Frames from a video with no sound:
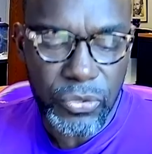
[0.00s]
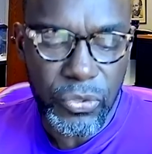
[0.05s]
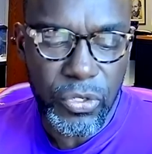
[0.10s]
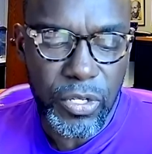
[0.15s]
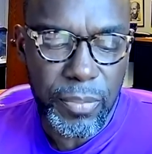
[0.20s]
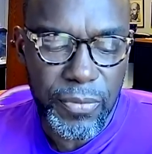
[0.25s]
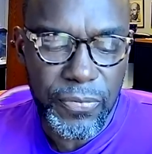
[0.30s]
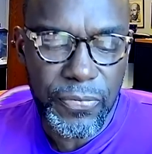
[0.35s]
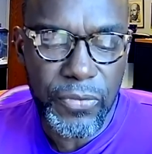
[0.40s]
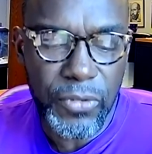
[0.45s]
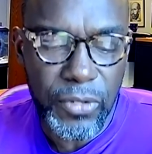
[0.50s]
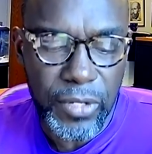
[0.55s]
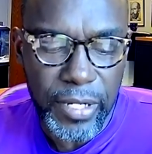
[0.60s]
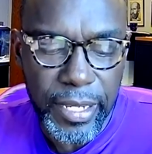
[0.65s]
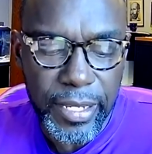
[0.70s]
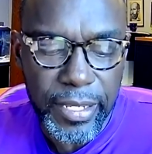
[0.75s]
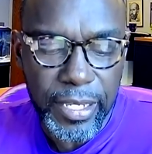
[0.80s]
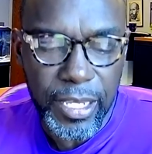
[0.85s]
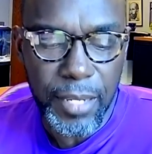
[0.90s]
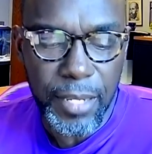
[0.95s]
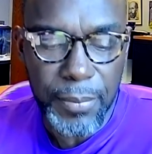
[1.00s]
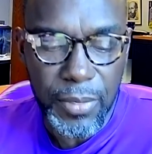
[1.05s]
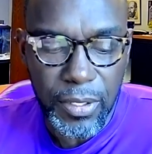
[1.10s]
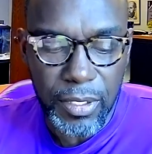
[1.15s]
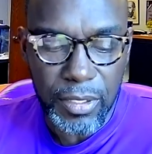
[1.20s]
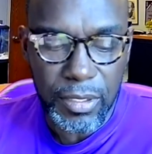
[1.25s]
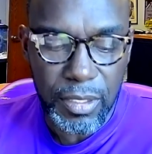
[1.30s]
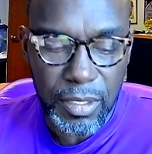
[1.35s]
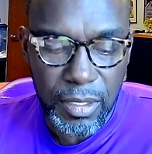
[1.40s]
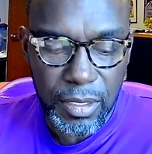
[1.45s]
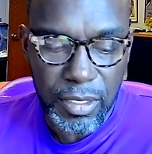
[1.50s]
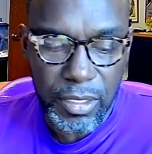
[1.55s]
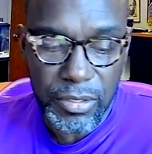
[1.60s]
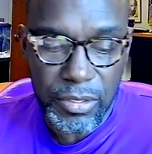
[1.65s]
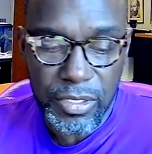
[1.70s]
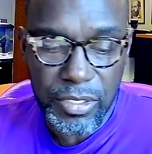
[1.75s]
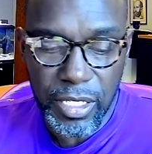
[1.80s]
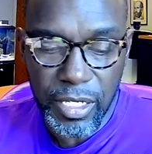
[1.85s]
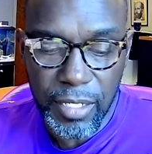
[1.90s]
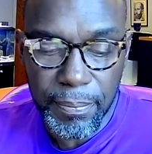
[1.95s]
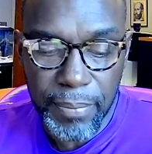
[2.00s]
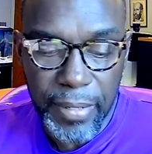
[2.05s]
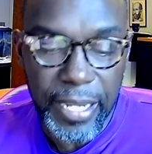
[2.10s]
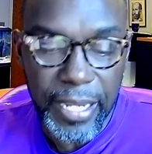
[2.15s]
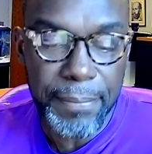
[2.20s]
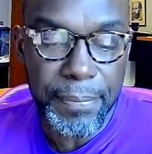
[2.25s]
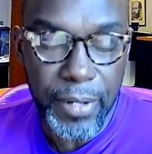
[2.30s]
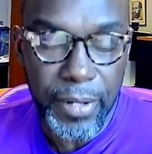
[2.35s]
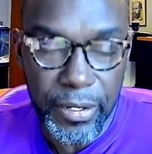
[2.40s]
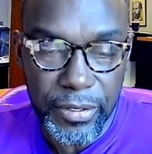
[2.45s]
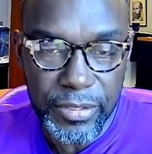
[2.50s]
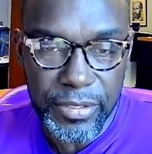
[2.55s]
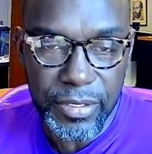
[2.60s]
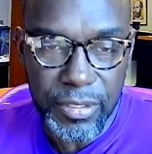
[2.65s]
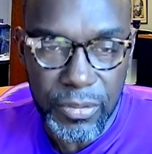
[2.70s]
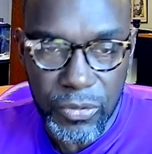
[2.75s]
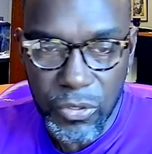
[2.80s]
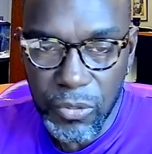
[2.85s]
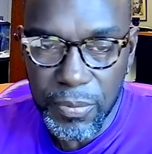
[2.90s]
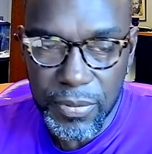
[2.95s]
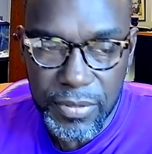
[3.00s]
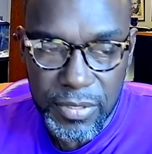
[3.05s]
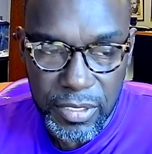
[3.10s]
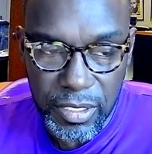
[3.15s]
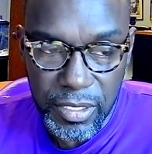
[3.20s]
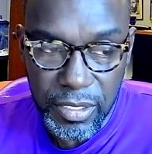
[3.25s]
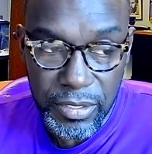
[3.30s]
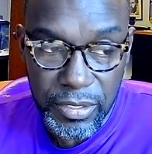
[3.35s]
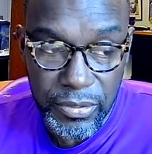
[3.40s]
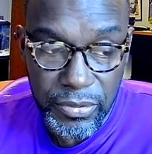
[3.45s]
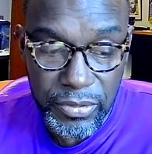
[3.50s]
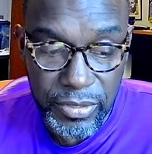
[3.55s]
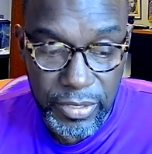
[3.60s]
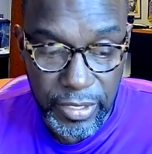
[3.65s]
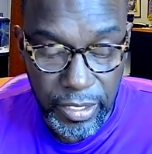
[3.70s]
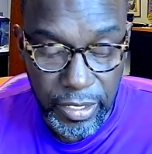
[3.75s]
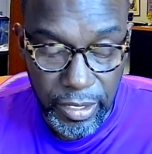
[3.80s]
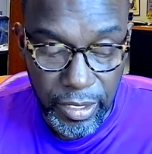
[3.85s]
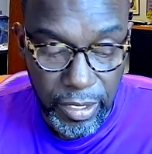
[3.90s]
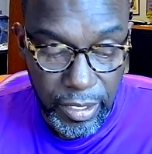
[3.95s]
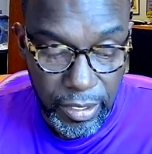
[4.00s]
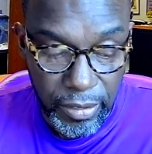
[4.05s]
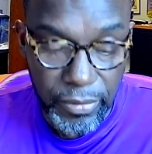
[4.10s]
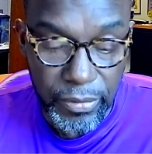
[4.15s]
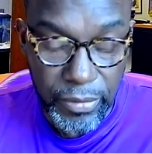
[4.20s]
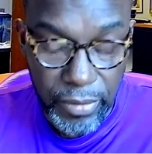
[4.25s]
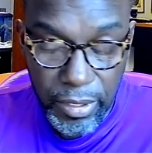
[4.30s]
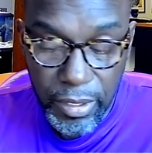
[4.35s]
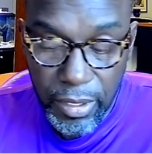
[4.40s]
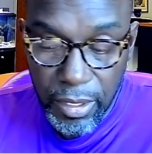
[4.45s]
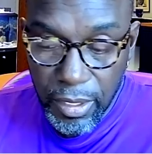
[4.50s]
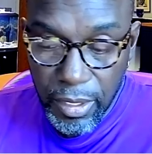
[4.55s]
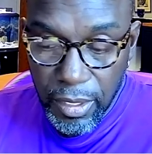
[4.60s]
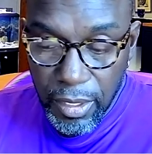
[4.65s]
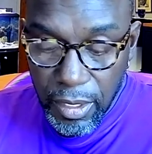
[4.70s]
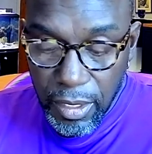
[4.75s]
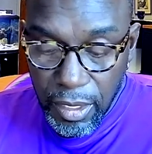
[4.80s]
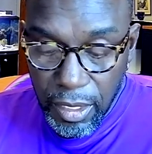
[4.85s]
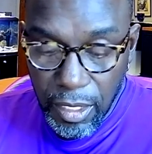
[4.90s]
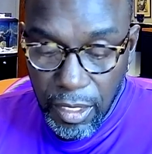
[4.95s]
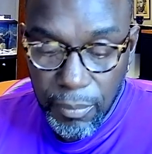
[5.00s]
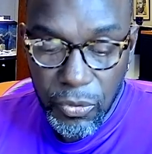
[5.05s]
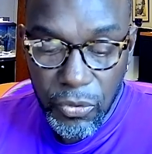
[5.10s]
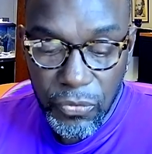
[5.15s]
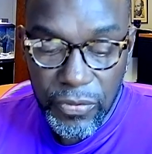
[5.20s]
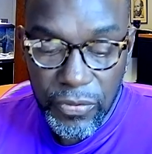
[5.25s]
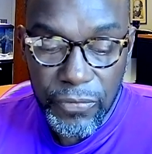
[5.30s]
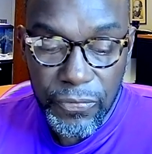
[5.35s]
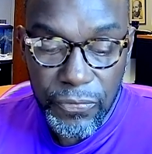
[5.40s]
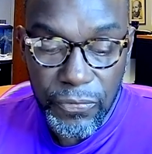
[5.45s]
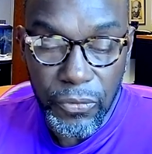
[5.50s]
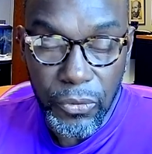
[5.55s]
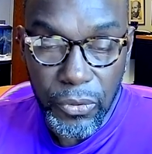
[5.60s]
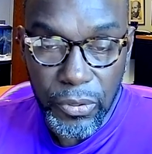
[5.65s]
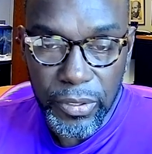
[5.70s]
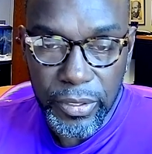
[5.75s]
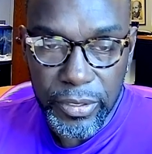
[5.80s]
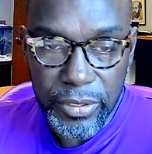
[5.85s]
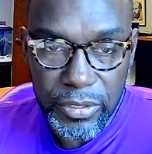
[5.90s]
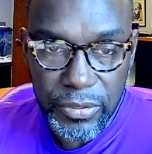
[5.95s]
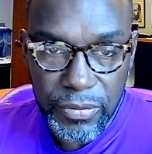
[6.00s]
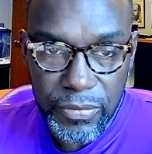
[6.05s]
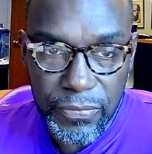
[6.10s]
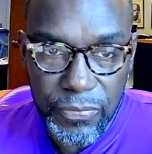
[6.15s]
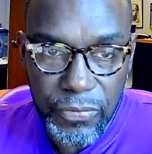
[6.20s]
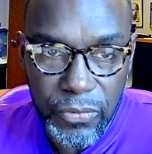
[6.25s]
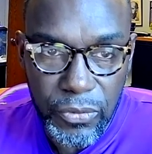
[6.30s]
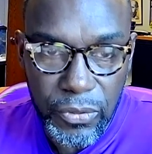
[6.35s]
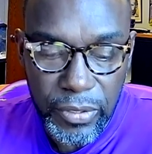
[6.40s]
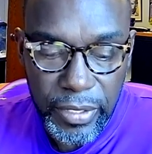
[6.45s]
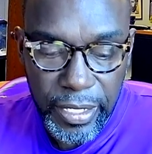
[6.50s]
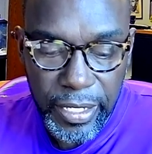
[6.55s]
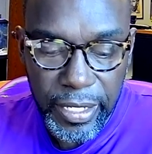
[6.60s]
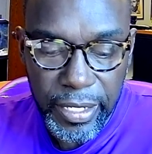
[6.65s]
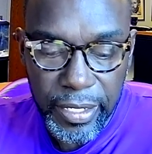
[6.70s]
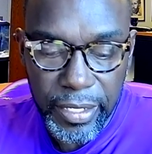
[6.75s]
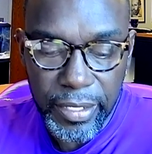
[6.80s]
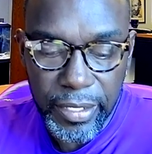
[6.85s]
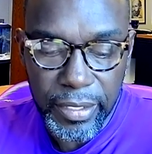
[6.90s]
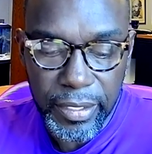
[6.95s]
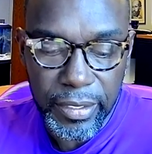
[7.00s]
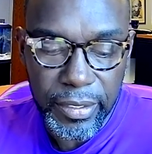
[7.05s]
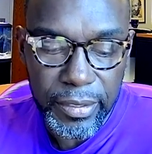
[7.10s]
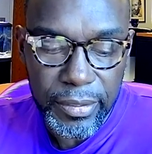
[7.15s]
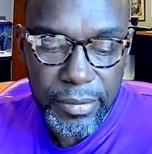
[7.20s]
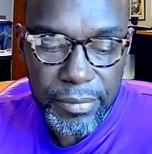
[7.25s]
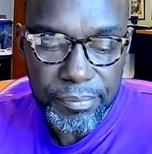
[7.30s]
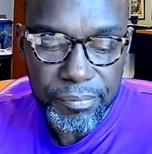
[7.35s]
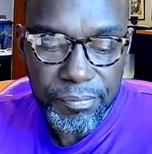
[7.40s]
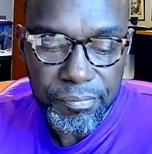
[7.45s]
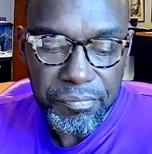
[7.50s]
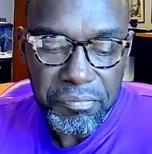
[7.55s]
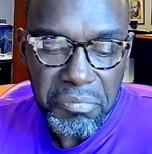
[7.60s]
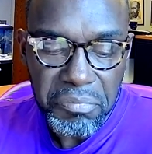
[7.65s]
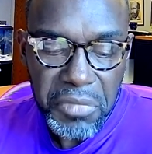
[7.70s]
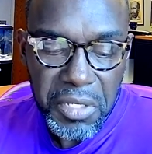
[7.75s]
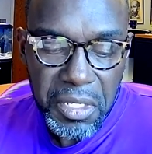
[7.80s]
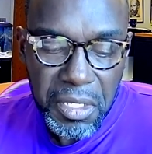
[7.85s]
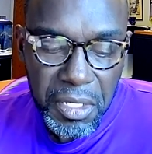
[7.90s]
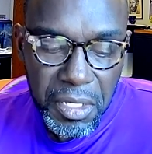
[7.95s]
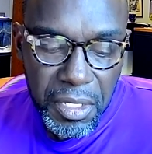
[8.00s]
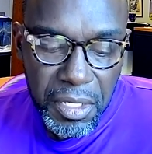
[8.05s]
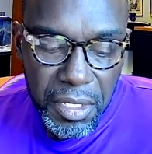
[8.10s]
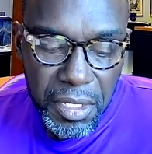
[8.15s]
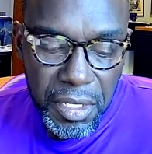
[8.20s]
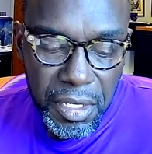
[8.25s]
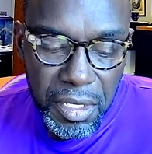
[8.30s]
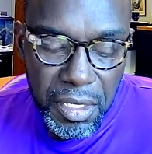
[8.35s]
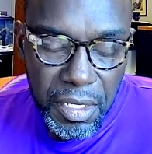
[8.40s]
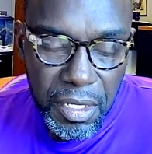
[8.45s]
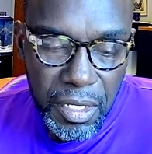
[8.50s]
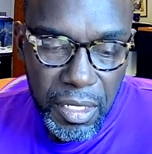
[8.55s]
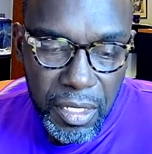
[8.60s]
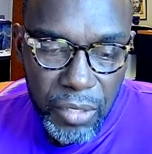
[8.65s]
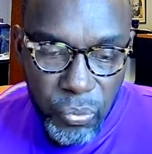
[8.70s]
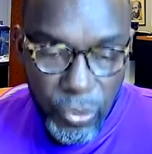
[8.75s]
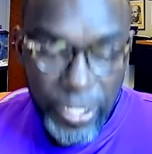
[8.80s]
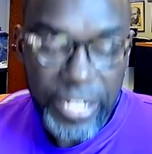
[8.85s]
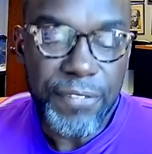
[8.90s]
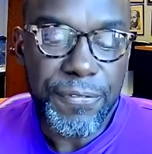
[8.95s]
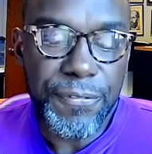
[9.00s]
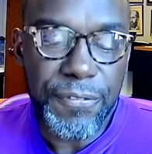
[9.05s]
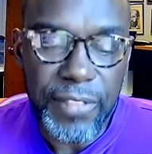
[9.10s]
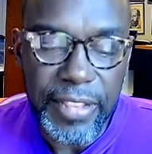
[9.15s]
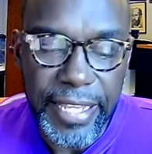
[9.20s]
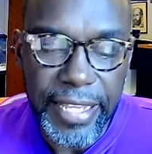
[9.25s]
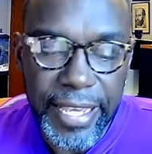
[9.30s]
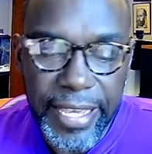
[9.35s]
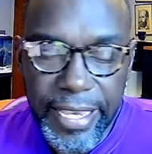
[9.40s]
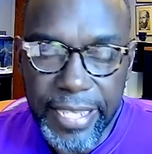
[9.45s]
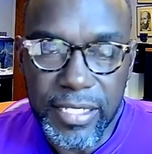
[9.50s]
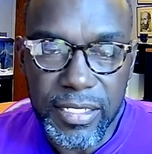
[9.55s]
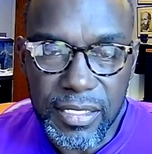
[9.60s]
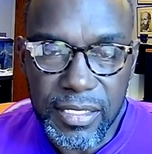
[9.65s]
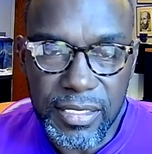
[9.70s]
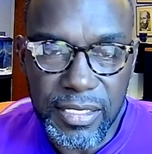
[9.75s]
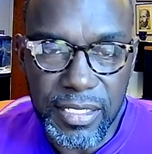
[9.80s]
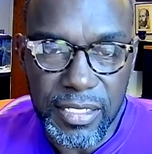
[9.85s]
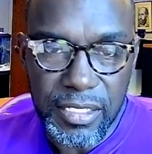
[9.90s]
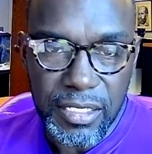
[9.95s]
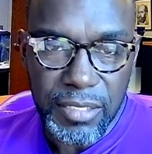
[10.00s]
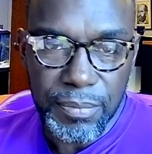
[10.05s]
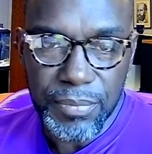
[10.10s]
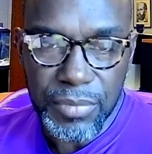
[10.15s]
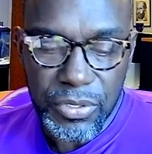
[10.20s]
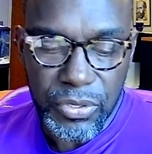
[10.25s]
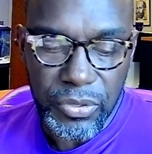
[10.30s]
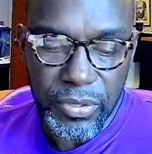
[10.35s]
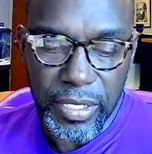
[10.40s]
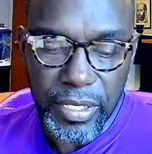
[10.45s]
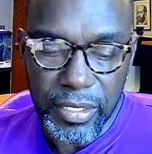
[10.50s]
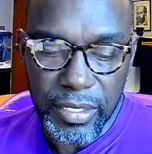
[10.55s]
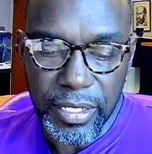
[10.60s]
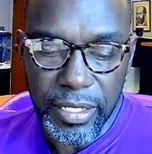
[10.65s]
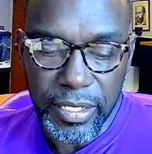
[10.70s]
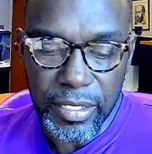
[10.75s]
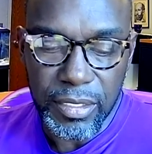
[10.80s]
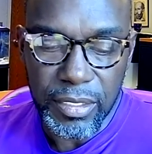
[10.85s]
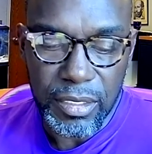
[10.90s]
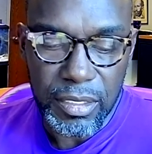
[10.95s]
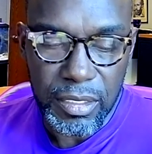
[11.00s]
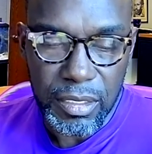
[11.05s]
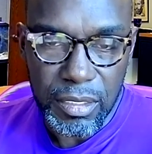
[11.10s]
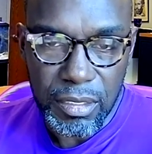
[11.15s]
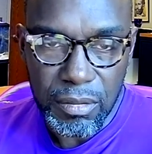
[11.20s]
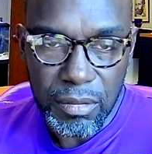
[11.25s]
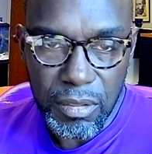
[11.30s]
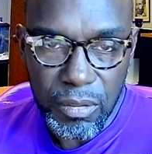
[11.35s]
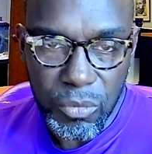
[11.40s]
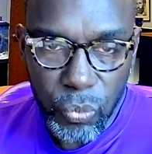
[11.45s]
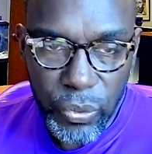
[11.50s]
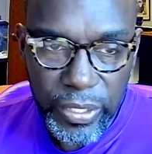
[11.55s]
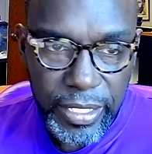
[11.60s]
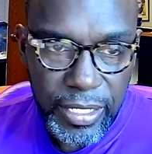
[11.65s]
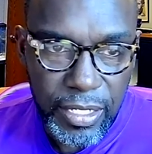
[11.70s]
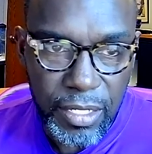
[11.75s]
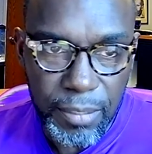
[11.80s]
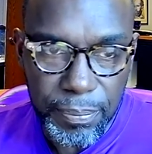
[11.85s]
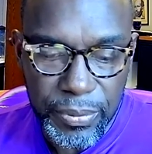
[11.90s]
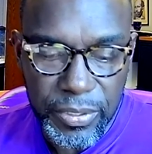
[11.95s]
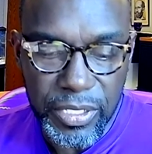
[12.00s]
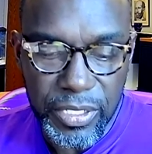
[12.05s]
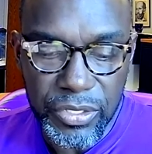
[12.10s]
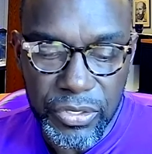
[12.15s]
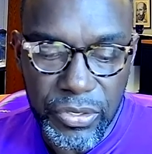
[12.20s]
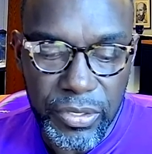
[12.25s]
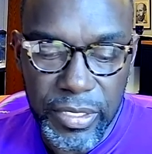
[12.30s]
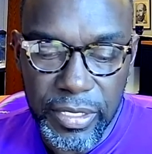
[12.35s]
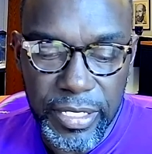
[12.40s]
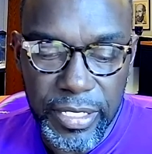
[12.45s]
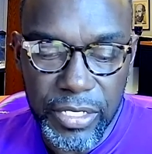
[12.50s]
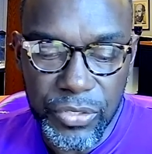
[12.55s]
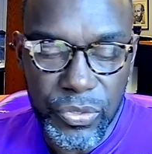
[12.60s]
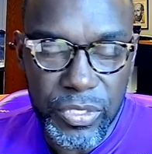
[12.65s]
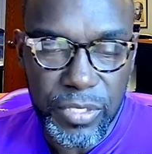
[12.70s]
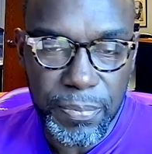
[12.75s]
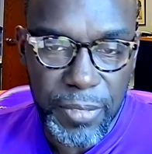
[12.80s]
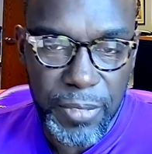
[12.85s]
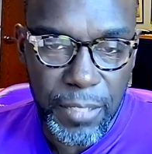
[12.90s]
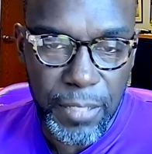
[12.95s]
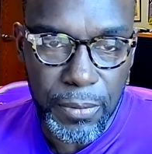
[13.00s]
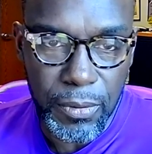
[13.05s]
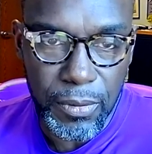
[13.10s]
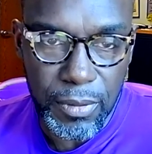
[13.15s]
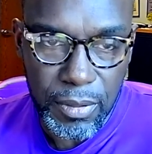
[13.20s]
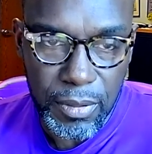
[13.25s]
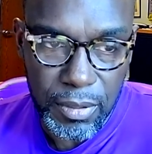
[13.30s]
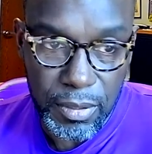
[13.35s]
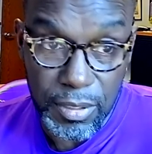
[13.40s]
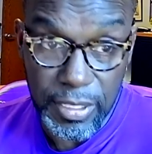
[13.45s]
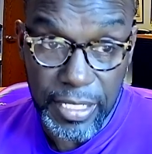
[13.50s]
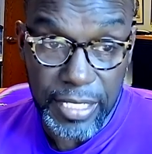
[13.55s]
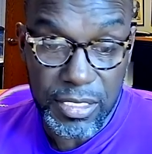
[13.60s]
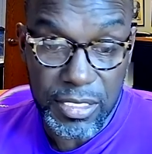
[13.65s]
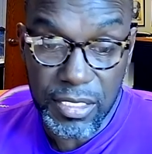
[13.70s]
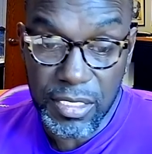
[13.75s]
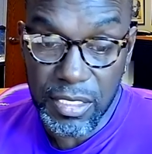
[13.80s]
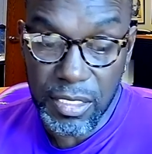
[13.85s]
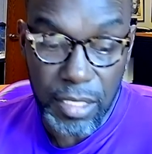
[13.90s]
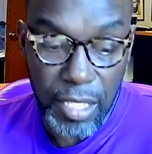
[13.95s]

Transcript: story before I came on, there's a bipartisan group of senators that are uh, moving forward for a, a red flag system so that they can weed out potentially dangerous people. That's